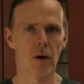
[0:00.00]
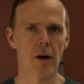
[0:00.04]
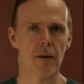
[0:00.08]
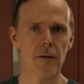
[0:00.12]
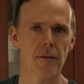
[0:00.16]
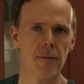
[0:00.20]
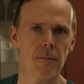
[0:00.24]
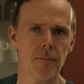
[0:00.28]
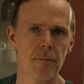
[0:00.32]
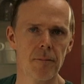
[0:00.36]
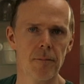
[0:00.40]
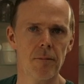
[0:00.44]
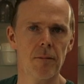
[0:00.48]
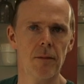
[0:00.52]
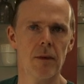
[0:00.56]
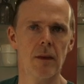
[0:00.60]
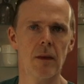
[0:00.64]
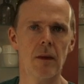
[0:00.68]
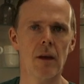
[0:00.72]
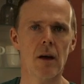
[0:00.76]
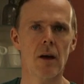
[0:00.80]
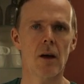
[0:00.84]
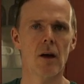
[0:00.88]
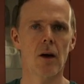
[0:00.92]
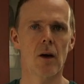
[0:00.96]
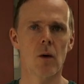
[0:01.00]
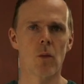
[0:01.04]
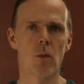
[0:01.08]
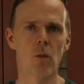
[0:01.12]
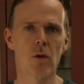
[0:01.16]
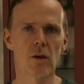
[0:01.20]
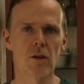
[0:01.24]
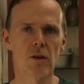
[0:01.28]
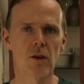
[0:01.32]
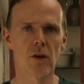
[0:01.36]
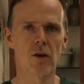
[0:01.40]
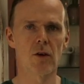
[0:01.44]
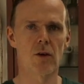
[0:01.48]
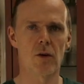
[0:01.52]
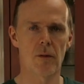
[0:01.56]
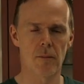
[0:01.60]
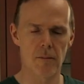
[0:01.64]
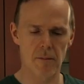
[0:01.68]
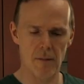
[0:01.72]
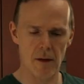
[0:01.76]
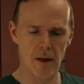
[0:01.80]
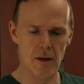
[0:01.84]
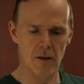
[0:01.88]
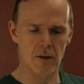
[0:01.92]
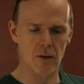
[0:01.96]
one we'll do
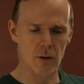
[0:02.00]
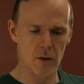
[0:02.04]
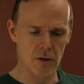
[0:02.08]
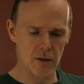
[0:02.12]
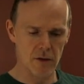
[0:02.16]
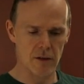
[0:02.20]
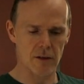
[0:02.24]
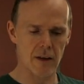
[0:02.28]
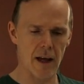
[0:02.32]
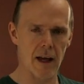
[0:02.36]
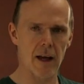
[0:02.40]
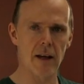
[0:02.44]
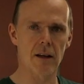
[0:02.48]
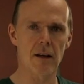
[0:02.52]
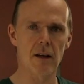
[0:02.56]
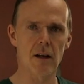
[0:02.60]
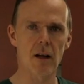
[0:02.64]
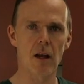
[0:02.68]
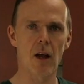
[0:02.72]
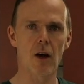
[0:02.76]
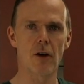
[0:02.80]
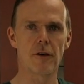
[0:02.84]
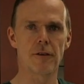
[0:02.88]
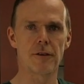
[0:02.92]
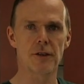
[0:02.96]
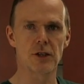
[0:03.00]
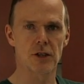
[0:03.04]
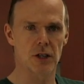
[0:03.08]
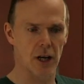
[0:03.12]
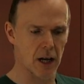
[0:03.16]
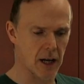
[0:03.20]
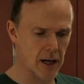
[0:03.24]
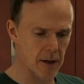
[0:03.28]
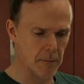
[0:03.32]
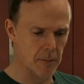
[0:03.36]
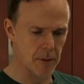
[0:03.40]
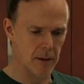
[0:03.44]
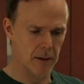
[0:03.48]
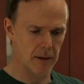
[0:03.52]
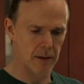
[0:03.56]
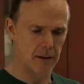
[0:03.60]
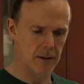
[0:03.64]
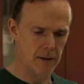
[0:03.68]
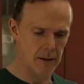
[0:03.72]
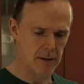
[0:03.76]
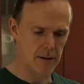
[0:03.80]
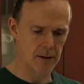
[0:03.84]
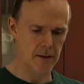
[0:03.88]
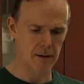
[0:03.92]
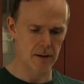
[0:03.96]
into a standard loaf shape.
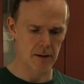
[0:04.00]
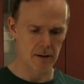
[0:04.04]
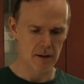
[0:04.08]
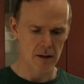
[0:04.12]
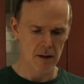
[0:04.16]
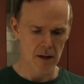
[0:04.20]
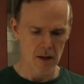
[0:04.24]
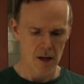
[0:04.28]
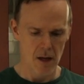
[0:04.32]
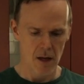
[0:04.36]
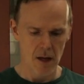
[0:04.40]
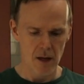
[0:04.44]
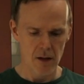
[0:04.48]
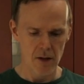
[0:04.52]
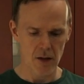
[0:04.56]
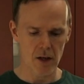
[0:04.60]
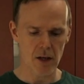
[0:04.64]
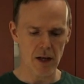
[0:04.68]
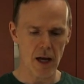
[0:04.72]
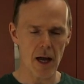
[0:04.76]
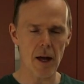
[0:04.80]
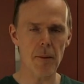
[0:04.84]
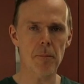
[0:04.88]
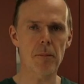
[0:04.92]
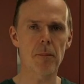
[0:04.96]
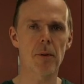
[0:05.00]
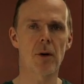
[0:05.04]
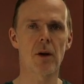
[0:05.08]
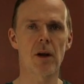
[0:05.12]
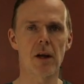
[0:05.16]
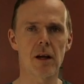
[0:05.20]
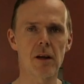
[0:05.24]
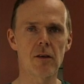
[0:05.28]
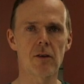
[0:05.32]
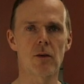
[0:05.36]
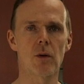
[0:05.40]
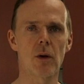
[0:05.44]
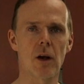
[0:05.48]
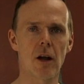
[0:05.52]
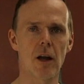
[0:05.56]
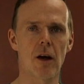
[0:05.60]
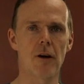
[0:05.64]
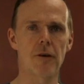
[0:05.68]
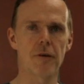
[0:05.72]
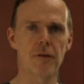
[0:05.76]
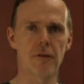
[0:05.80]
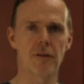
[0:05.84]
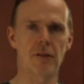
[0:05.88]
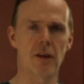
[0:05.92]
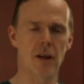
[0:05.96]
You can put it into a
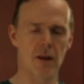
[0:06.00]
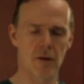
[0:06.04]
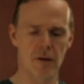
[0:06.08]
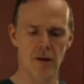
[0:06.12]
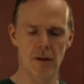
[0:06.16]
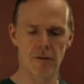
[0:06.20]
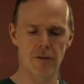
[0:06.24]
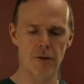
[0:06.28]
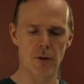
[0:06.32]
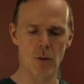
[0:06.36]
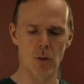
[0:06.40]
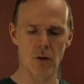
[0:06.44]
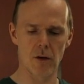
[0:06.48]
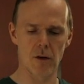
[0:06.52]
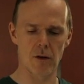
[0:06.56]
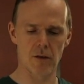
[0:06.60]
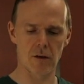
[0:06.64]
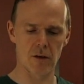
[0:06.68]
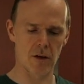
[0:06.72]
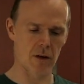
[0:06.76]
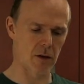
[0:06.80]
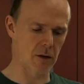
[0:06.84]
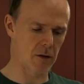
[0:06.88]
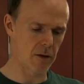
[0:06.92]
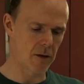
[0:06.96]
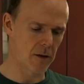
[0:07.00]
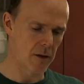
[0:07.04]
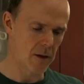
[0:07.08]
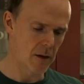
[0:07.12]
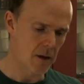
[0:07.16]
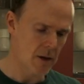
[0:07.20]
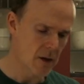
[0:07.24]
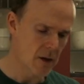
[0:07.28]
loaf tin if you want to,